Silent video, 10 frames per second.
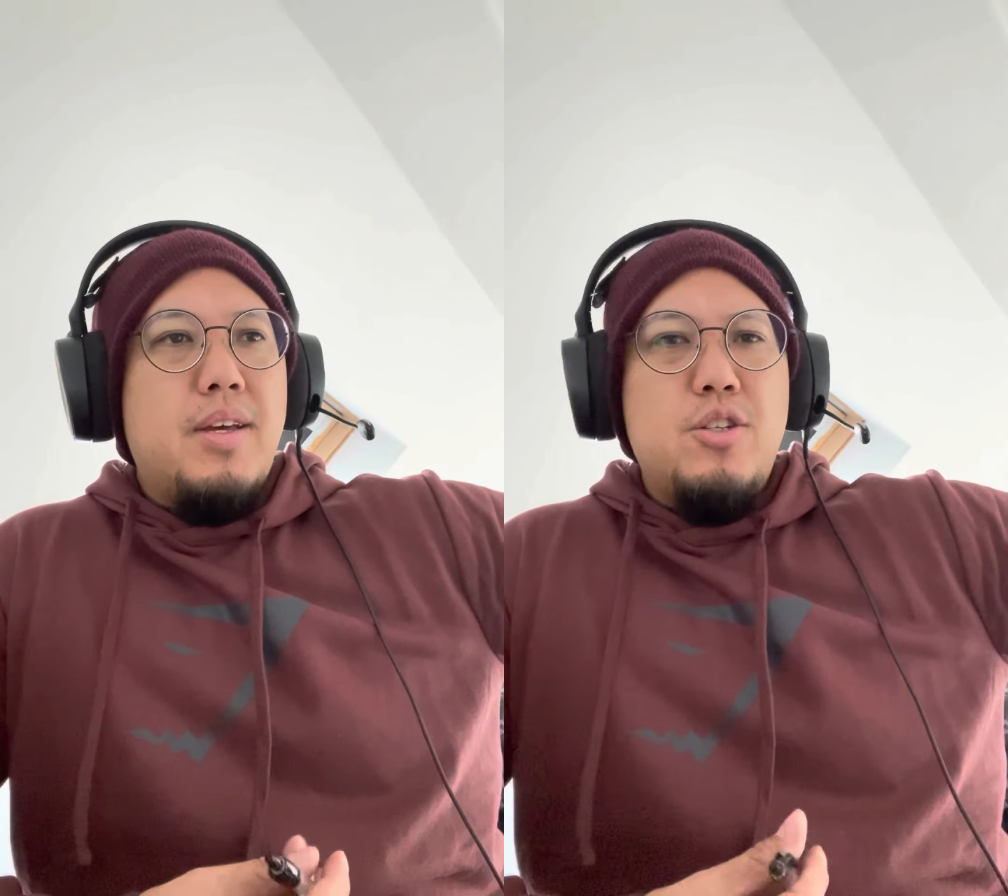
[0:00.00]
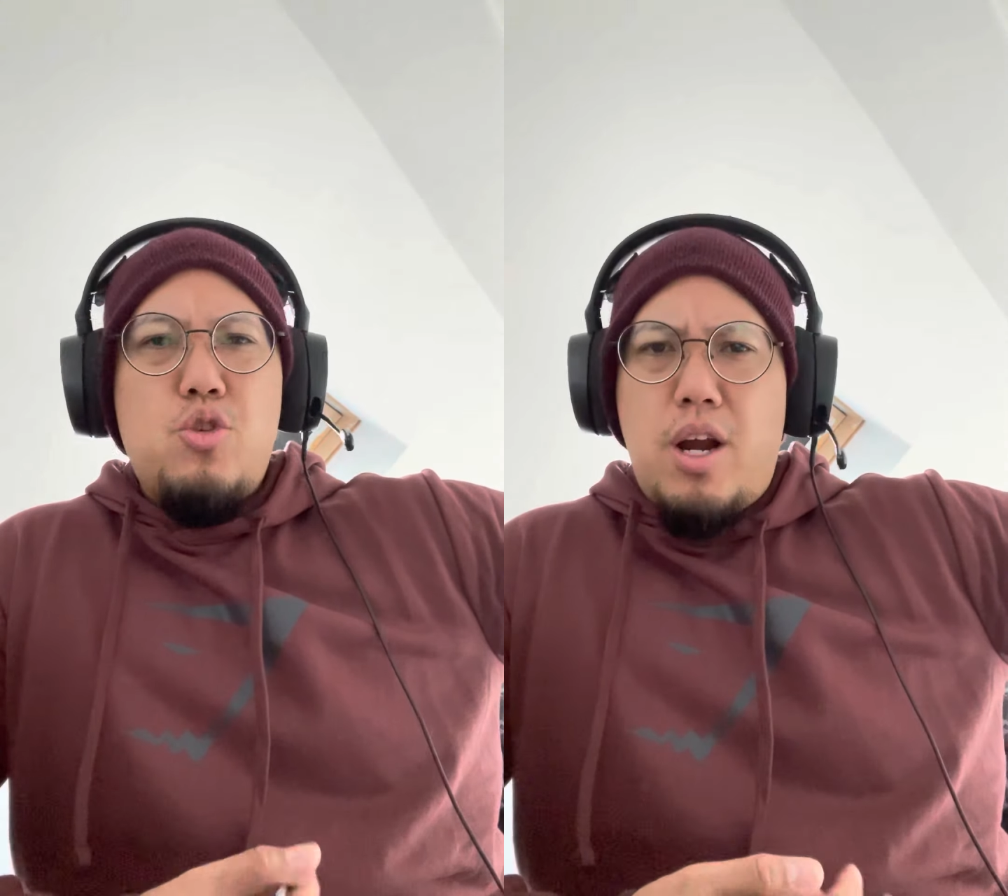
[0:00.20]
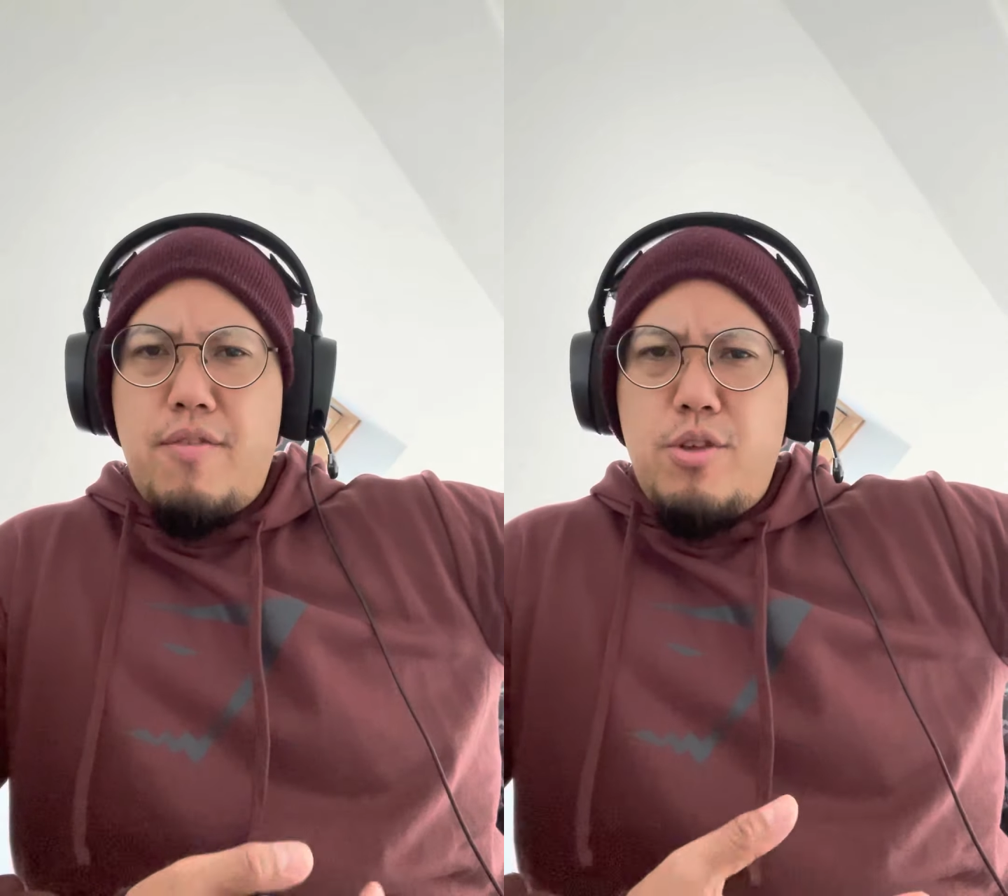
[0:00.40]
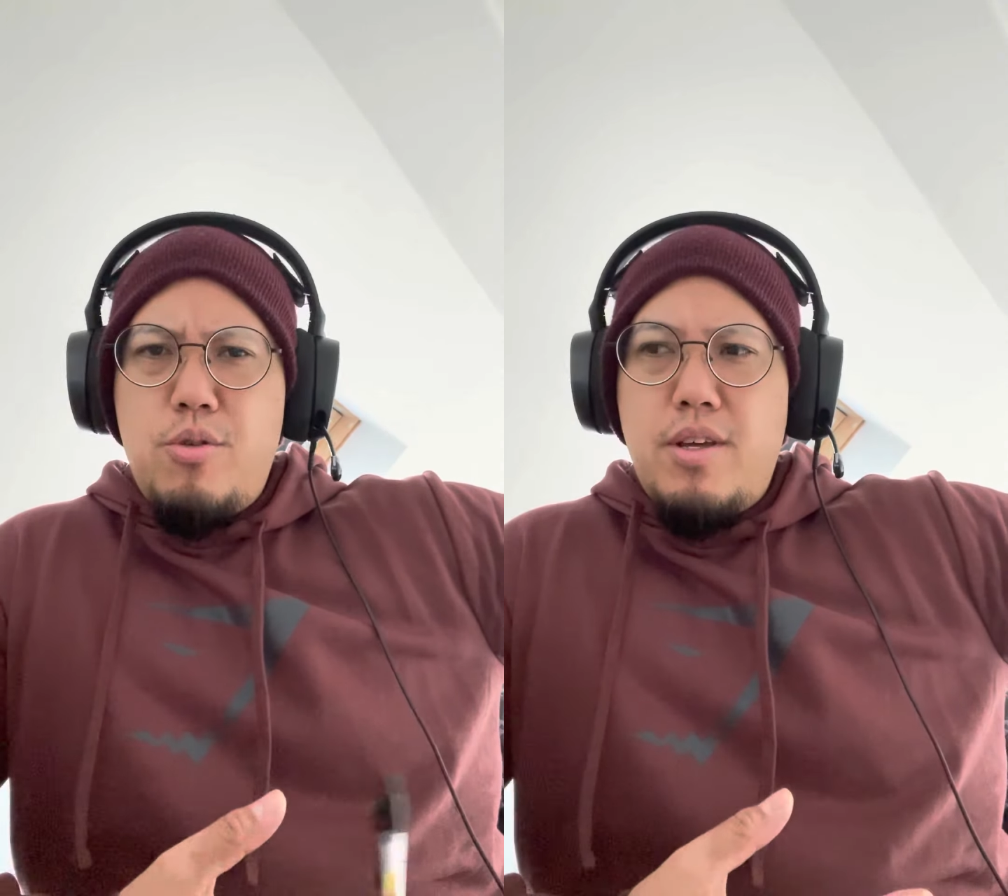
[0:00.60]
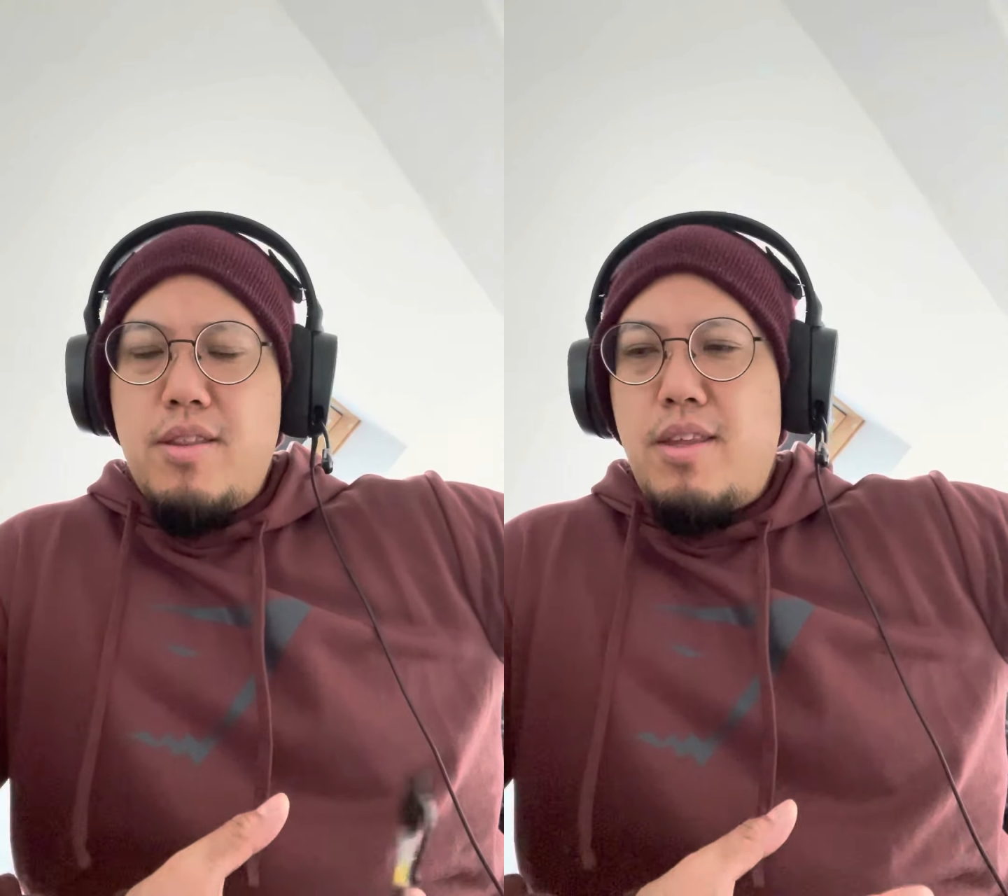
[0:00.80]
drive
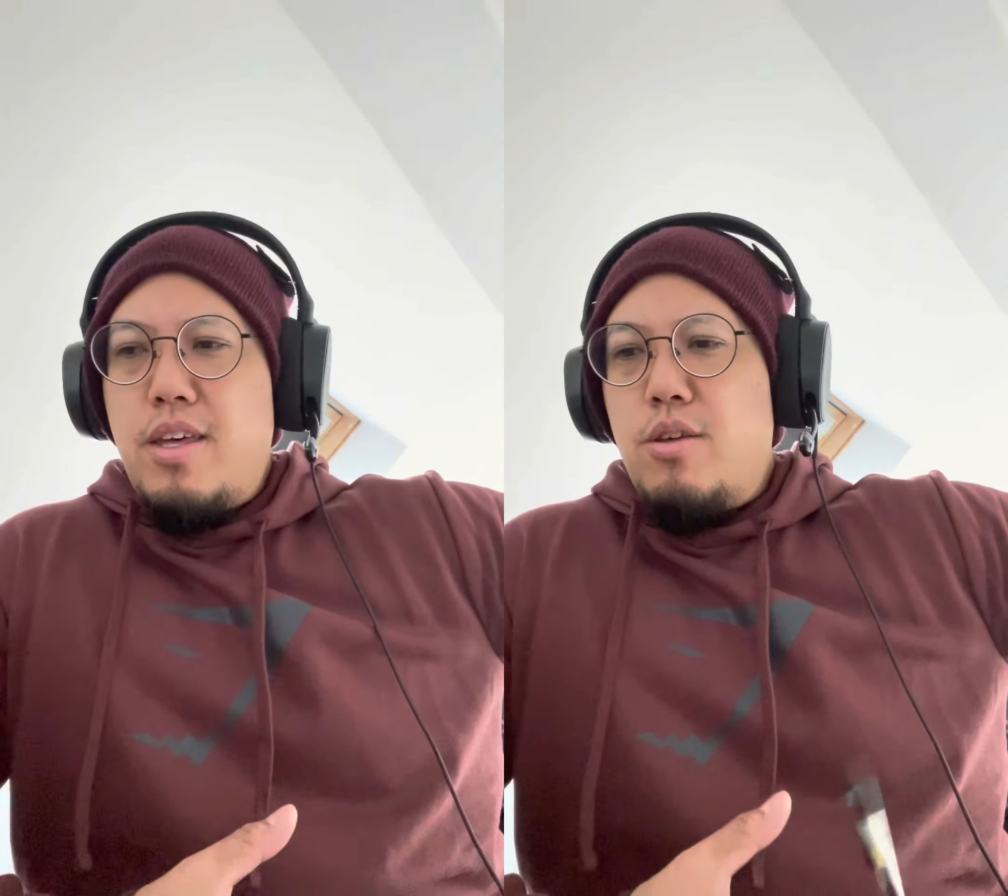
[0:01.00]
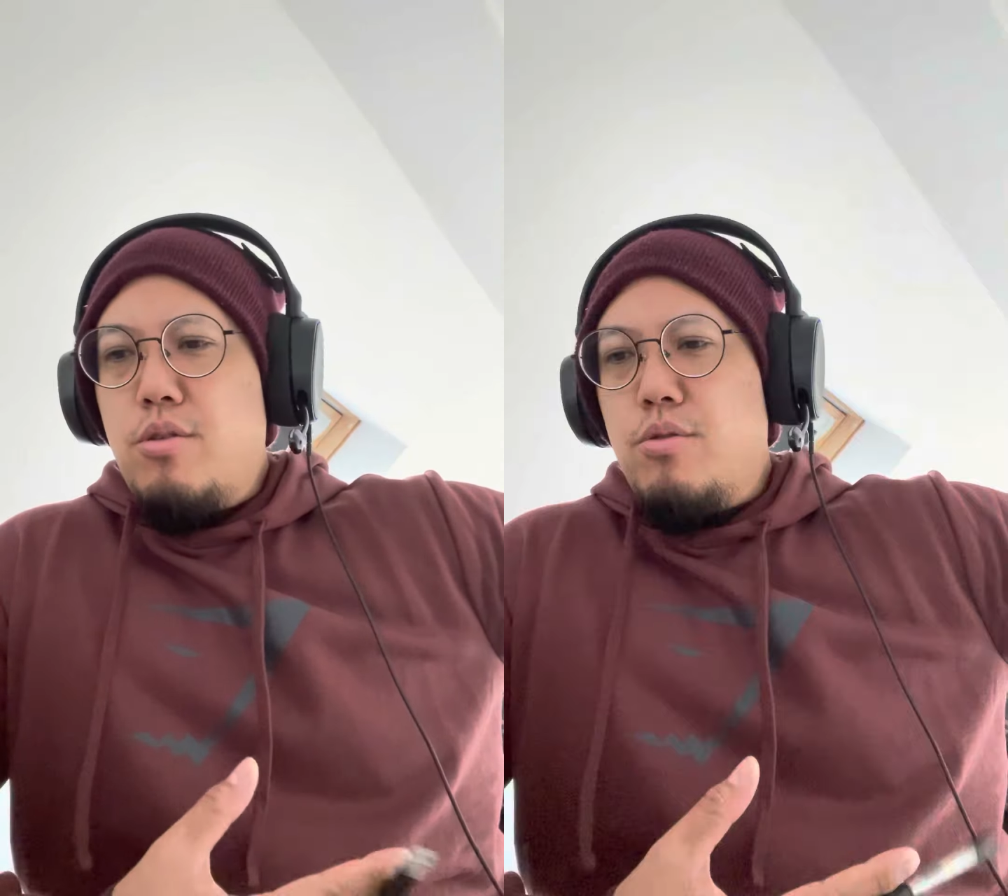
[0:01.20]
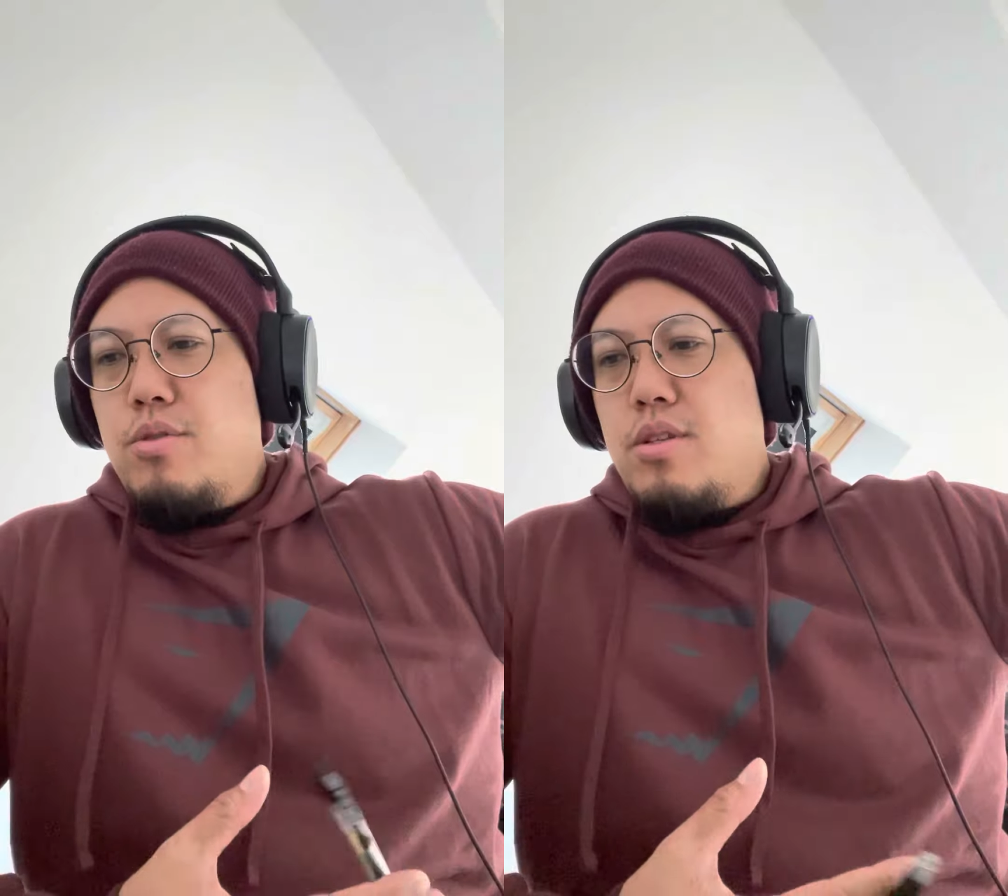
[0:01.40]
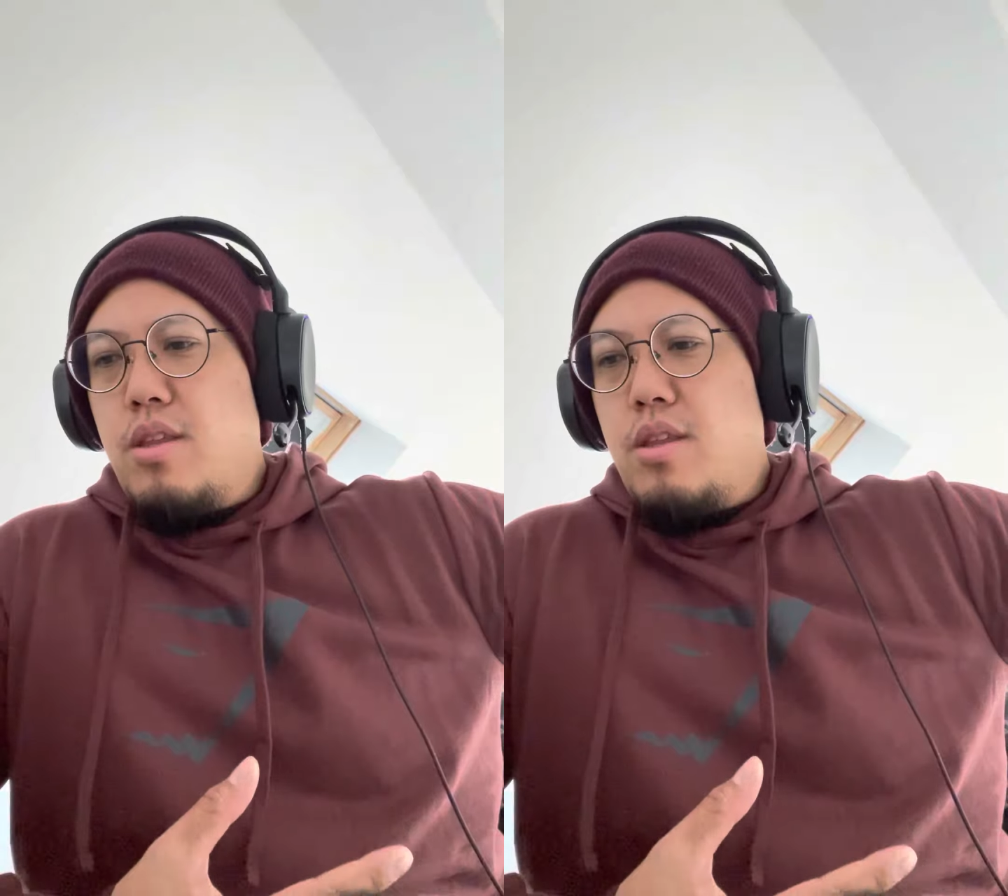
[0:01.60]
unit. They use